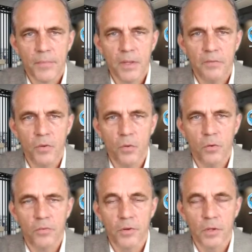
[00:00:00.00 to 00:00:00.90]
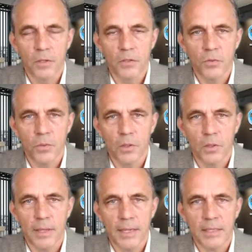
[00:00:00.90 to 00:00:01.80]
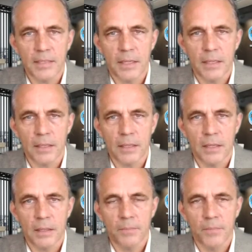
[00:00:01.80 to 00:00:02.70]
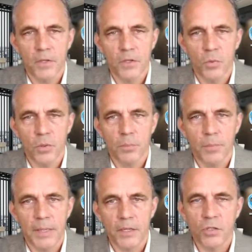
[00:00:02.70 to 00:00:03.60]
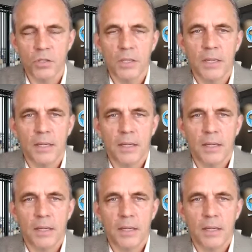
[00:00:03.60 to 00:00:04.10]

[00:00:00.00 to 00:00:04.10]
If you go over to our x.com Twitter page,